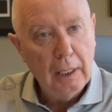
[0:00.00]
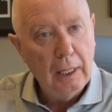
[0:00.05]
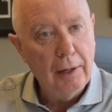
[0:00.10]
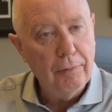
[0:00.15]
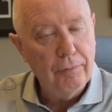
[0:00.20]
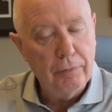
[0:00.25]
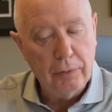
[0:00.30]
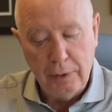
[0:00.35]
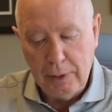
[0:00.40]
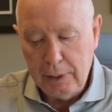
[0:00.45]

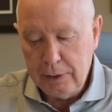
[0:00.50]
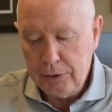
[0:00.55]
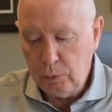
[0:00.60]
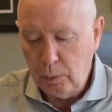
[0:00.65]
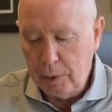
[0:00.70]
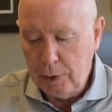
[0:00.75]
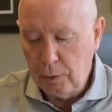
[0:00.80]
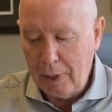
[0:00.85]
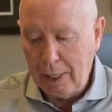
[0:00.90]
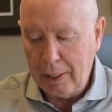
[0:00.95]
And for
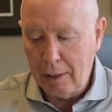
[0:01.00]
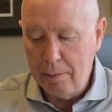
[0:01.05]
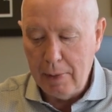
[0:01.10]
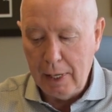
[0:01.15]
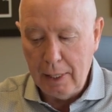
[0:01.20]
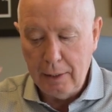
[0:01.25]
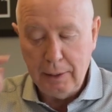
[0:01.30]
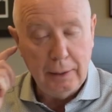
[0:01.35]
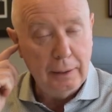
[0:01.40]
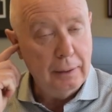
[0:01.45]
this, we
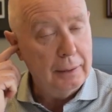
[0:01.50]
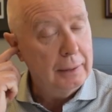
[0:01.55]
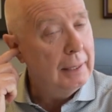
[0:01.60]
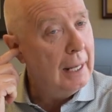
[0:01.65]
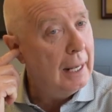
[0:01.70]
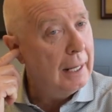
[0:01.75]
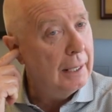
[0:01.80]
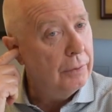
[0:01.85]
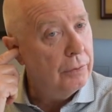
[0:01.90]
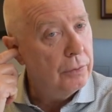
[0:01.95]
recommend
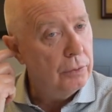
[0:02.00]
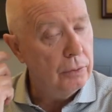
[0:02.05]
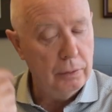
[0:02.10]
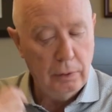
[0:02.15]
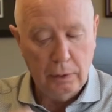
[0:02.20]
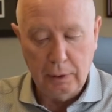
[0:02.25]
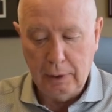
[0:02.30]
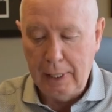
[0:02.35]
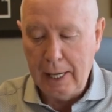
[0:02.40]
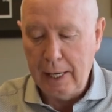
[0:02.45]
getting
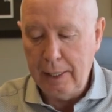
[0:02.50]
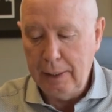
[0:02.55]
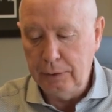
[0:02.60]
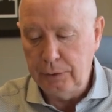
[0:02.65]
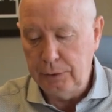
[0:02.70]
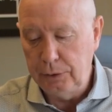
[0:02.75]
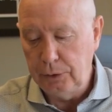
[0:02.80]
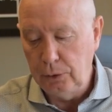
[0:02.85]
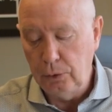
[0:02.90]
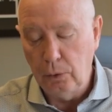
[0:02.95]

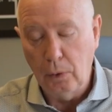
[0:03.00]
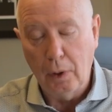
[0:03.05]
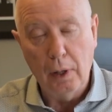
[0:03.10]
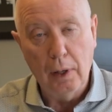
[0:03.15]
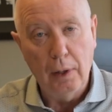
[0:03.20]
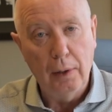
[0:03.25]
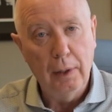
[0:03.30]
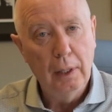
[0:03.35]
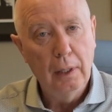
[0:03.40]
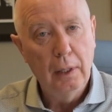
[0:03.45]
to
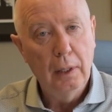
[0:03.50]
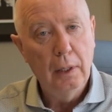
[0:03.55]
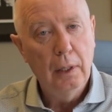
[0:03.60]
our